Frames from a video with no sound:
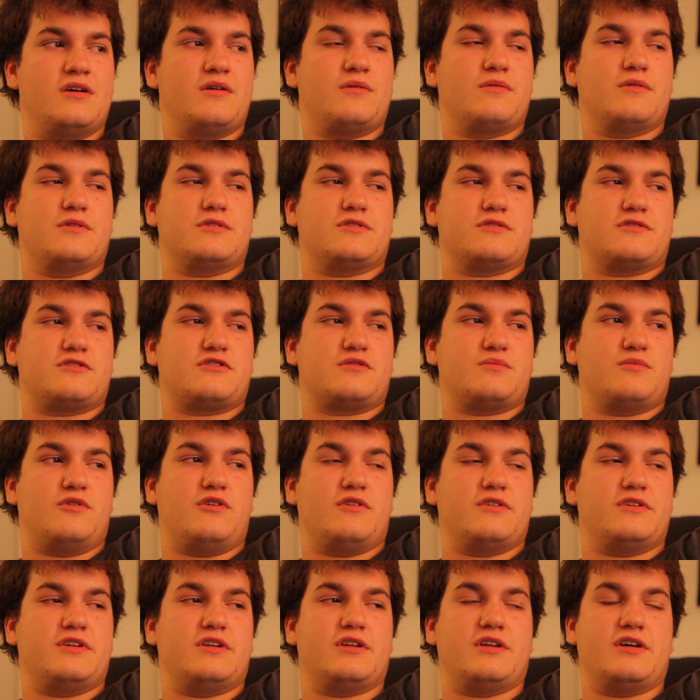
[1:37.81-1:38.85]
which are
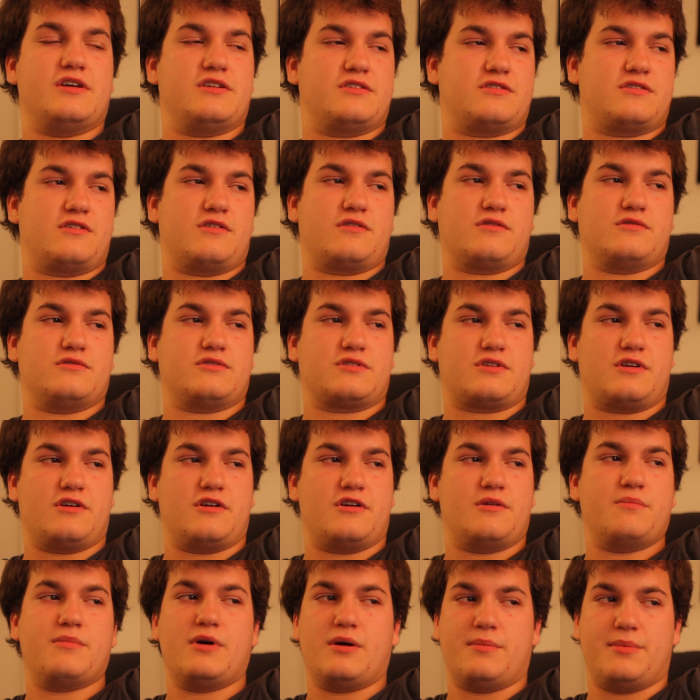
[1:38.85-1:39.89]
small DNA circles
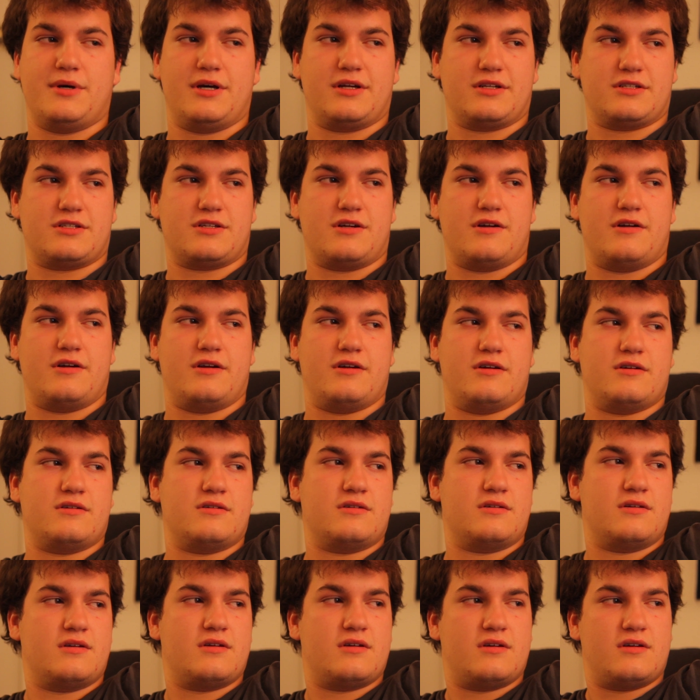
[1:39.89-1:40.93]
carried by bacteria.
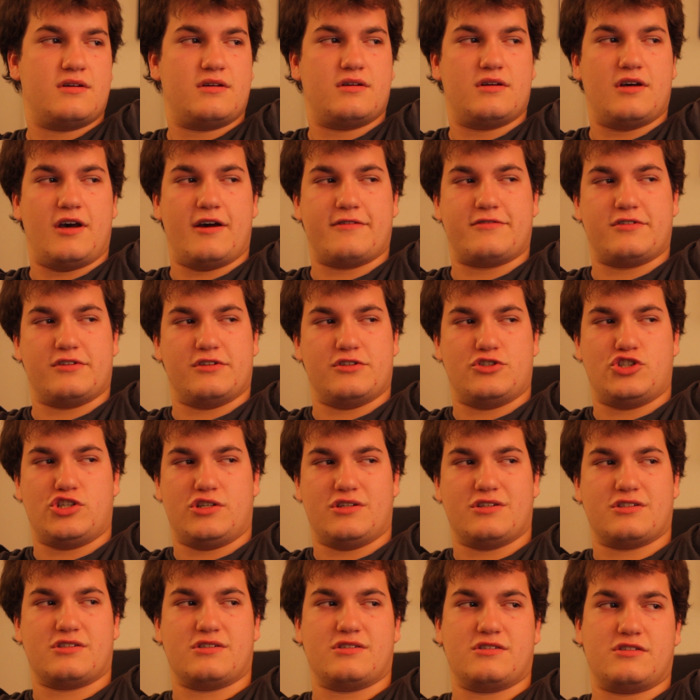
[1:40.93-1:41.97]
After the
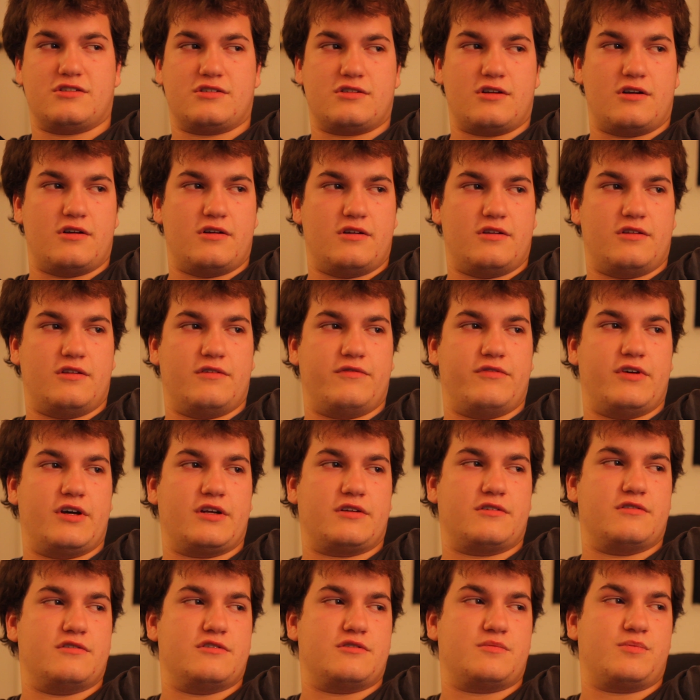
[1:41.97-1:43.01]
gene is inserted, the
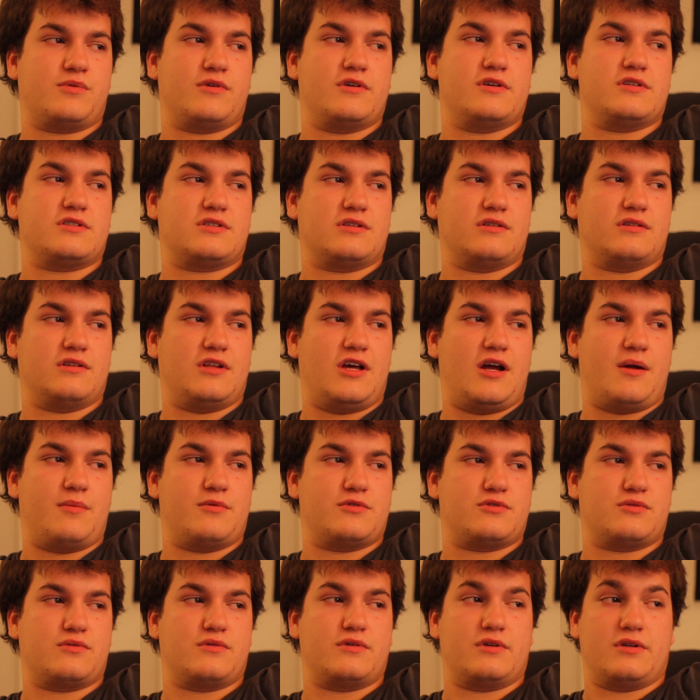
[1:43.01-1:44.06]
vector is placed in
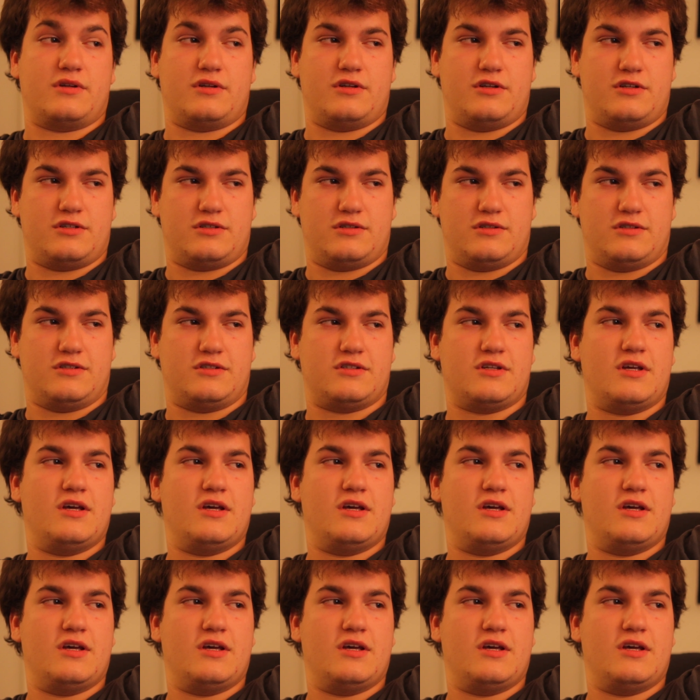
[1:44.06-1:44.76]
laboratory conditions